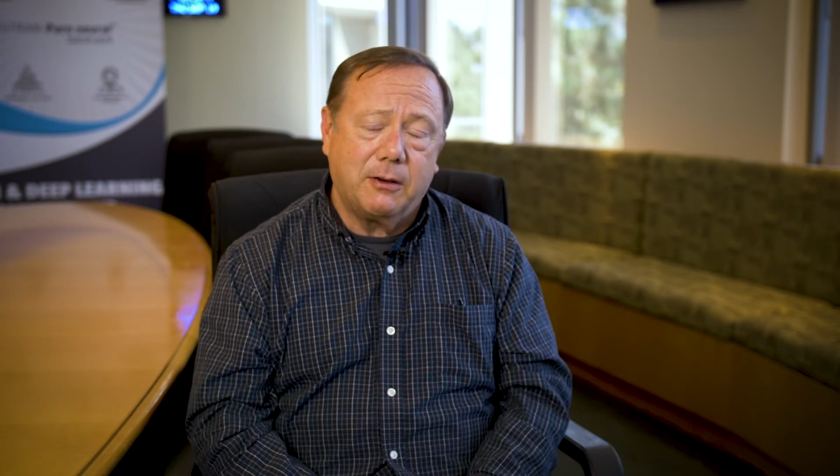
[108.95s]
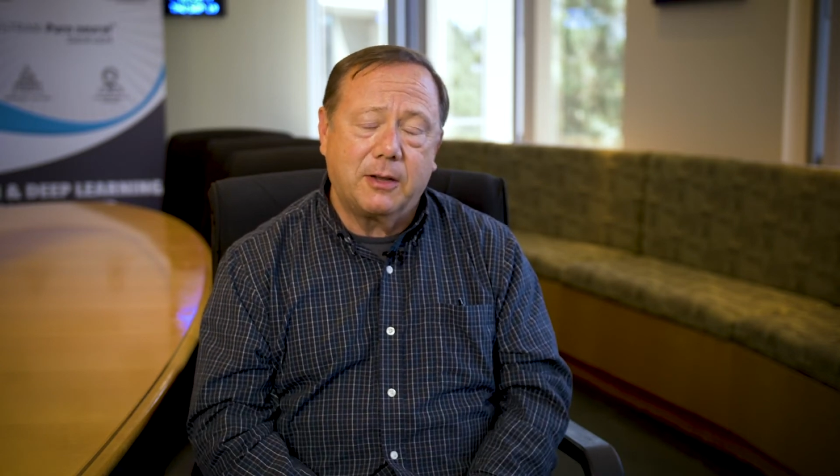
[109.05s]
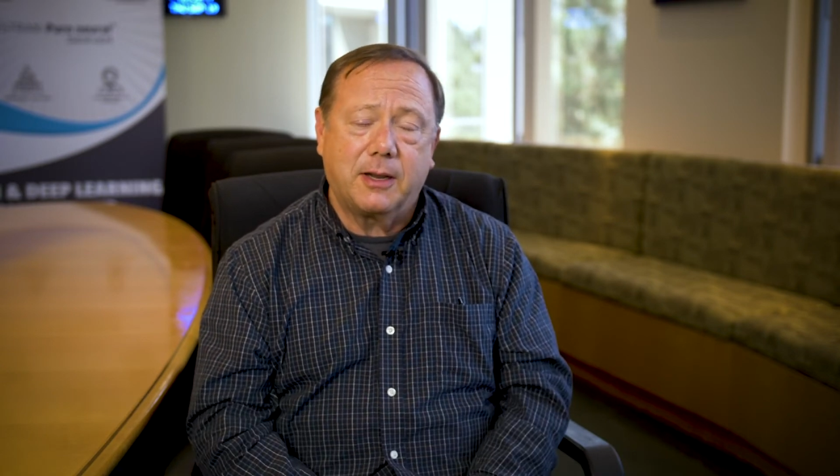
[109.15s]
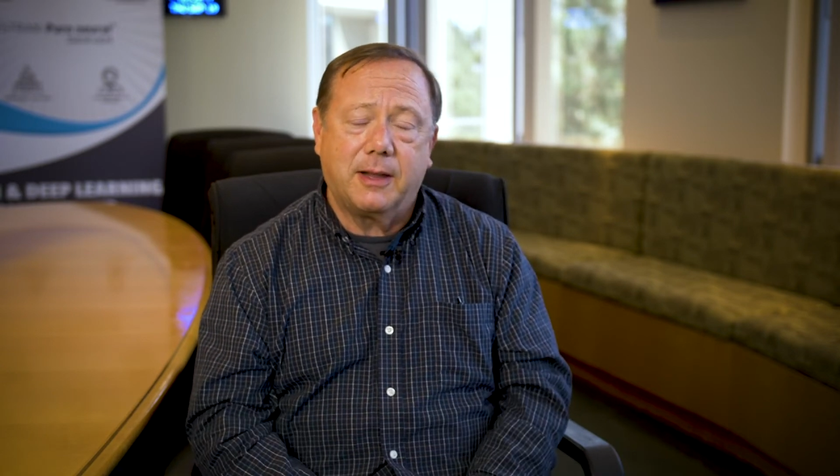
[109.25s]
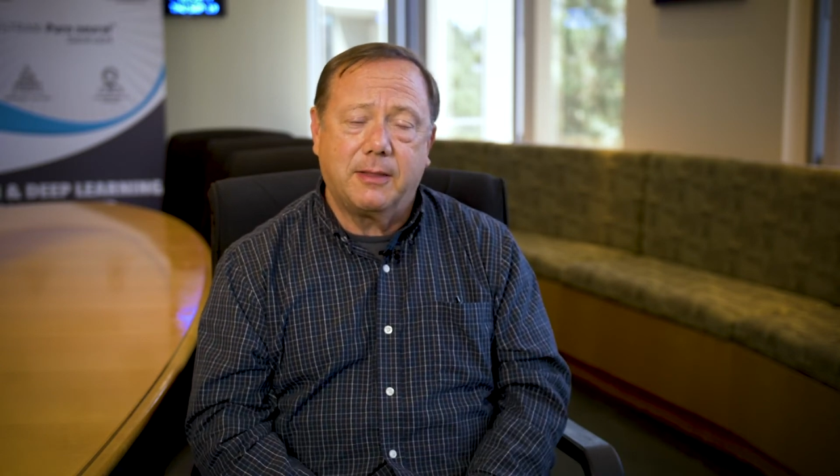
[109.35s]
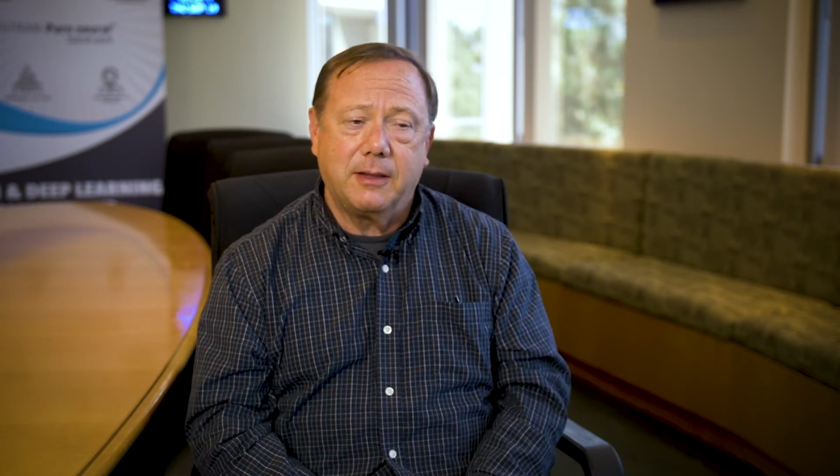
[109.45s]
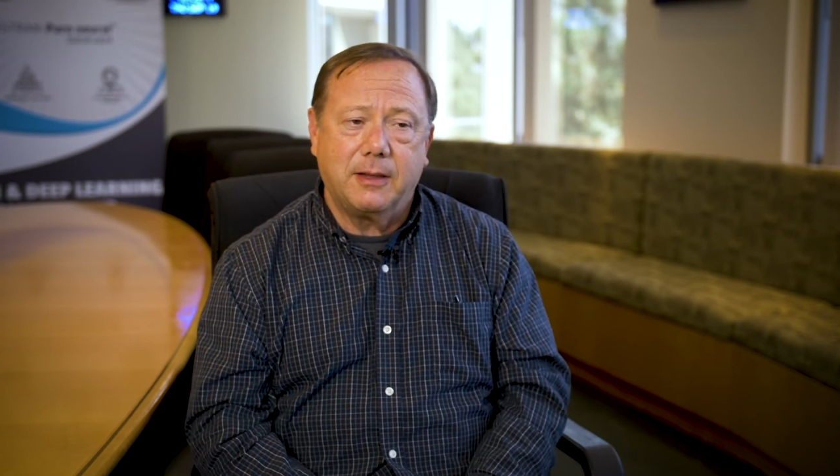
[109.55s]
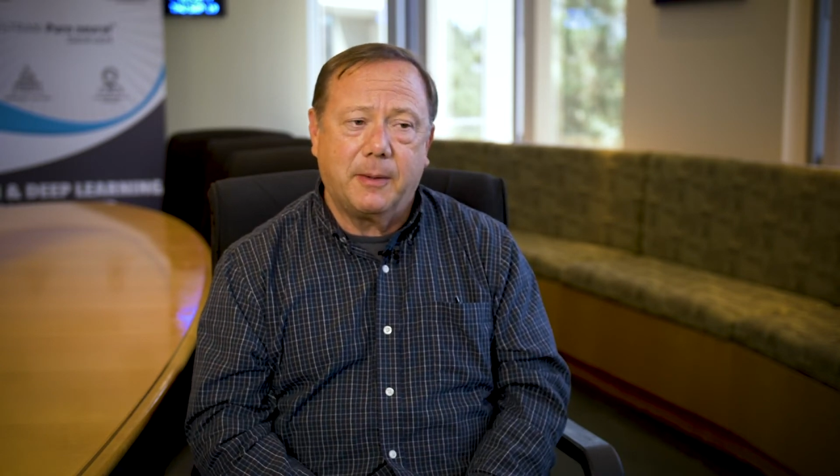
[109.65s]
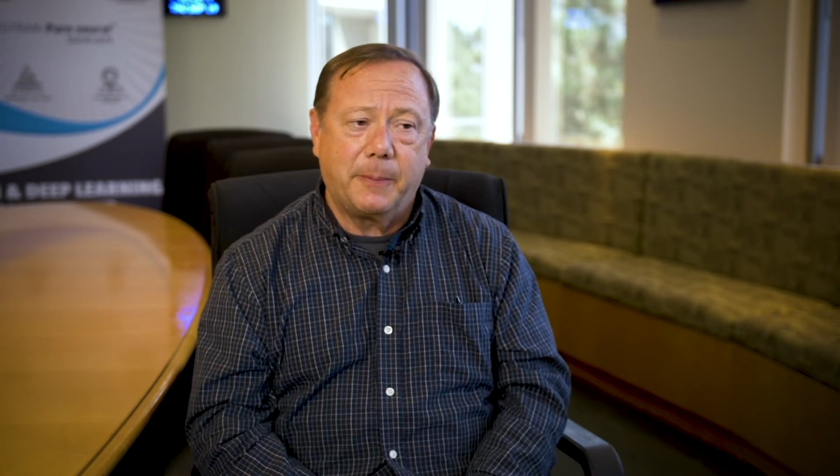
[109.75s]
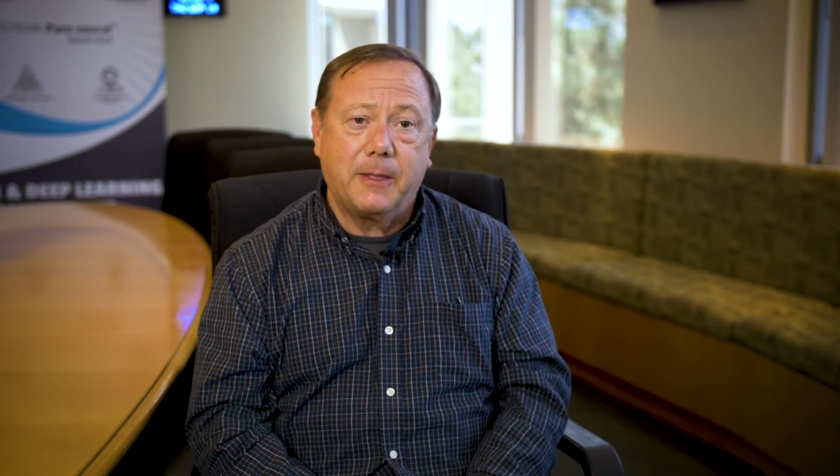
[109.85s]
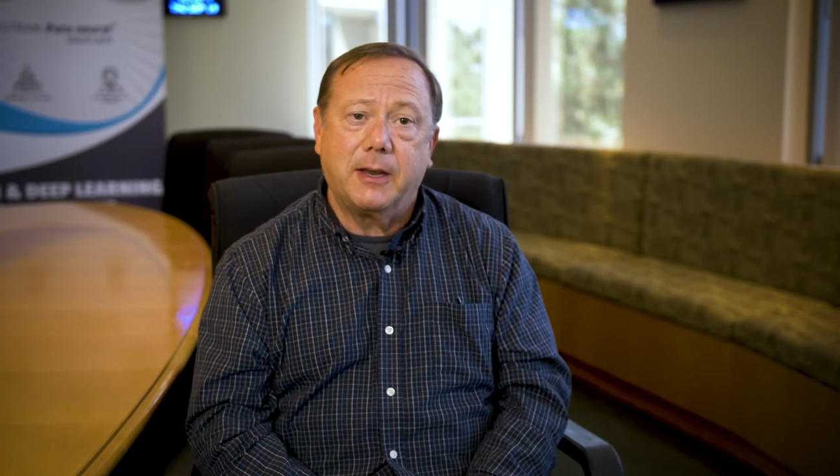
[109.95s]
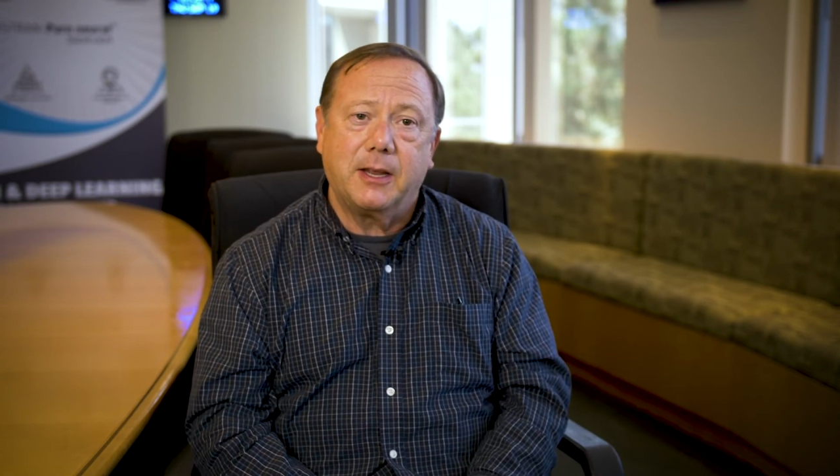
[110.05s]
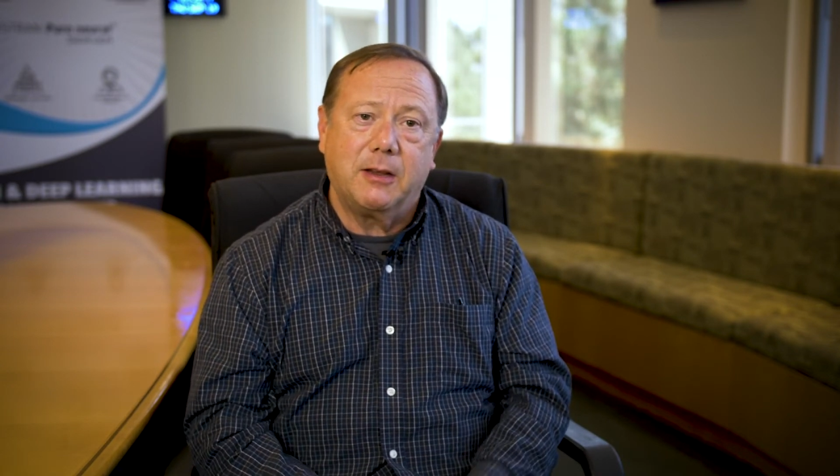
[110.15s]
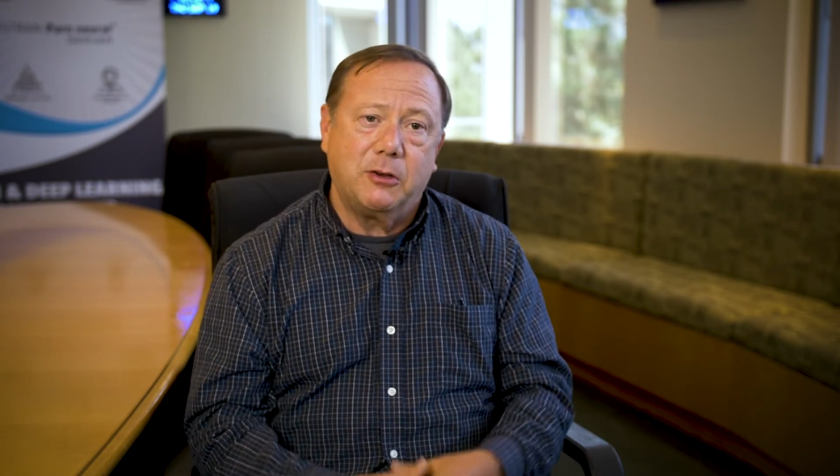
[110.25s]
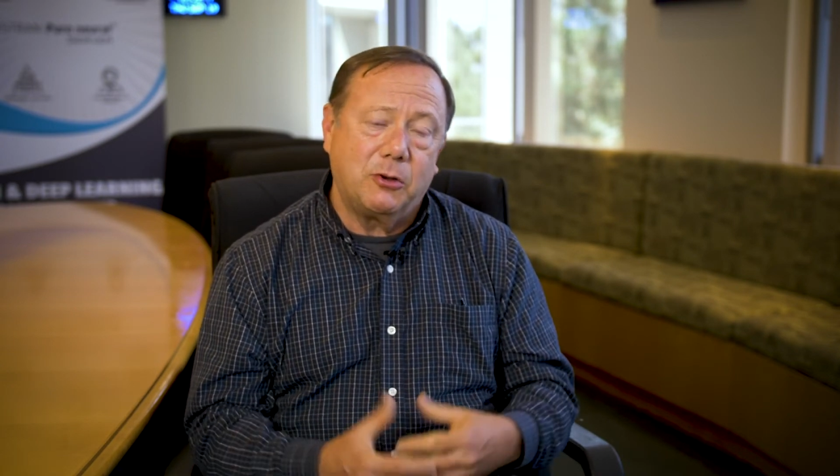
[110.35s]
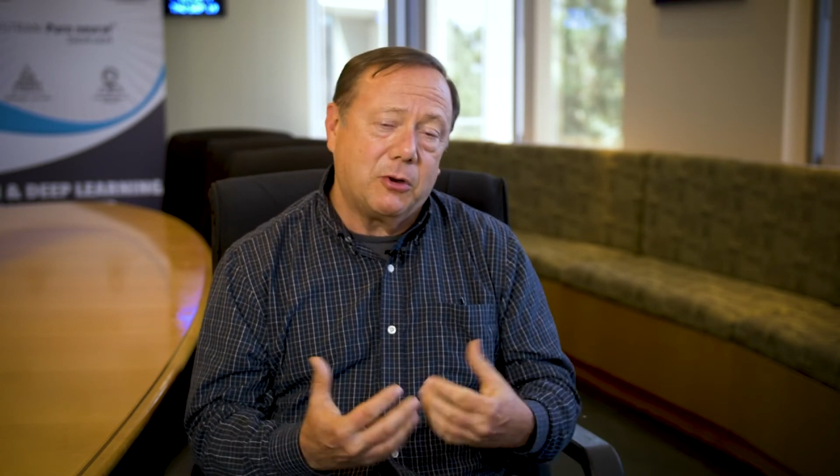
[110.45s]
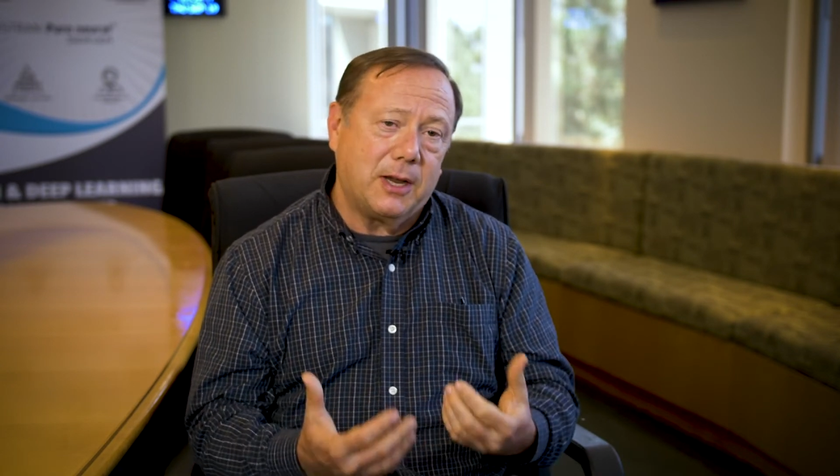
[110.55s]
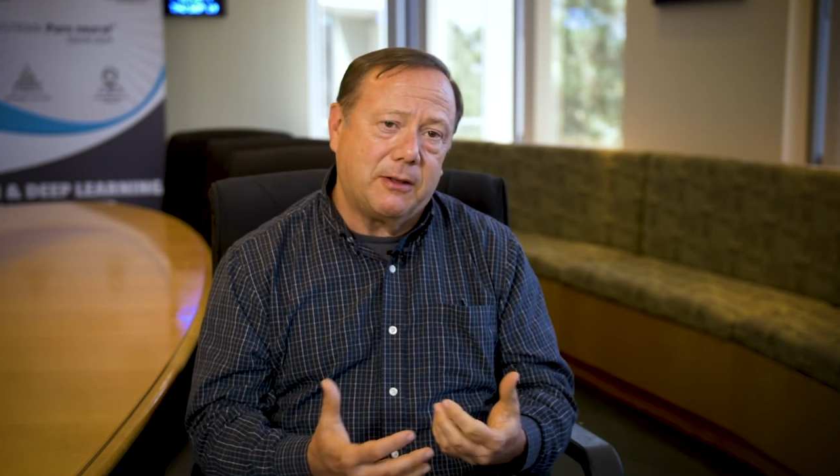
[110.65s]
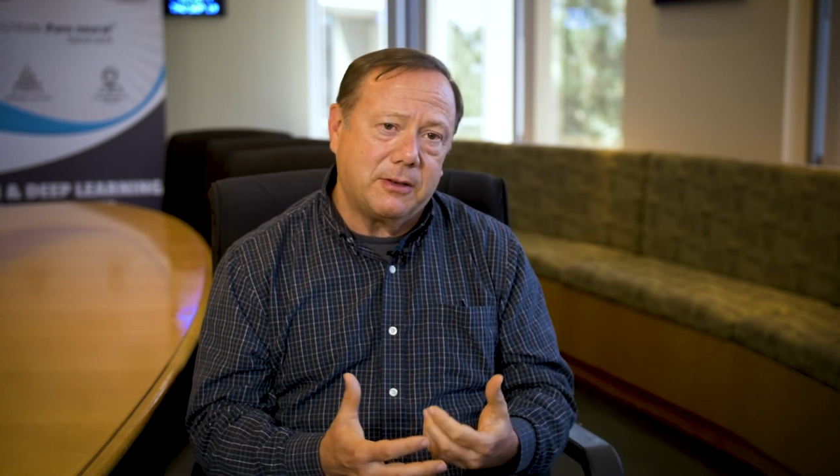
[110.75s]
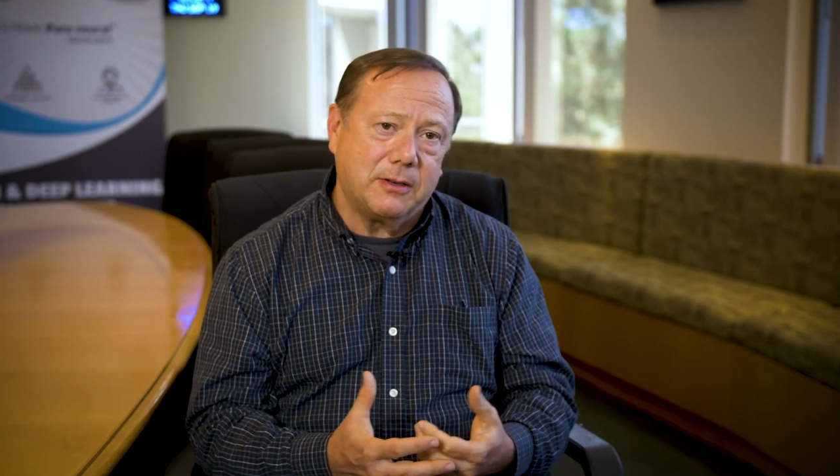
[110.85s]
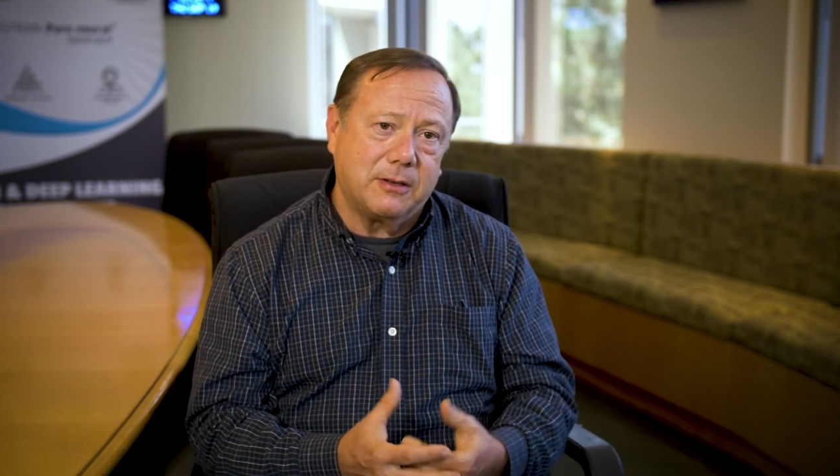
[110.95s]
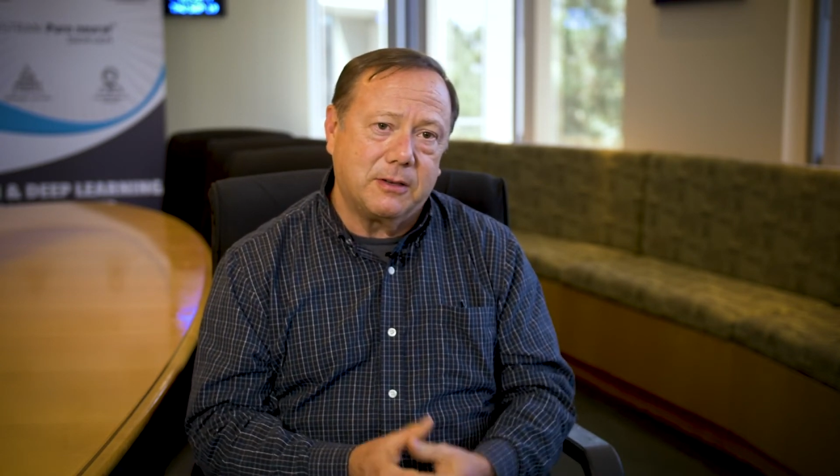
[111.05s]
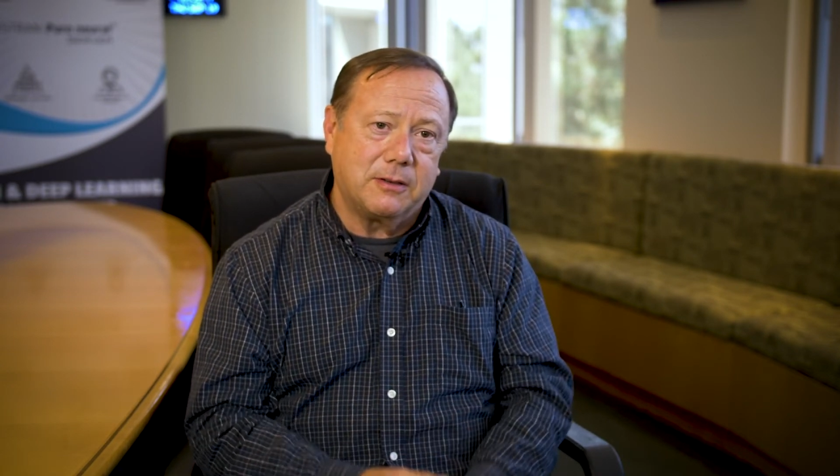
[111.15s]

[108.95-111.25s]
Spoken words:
and look at the data and do your analysis.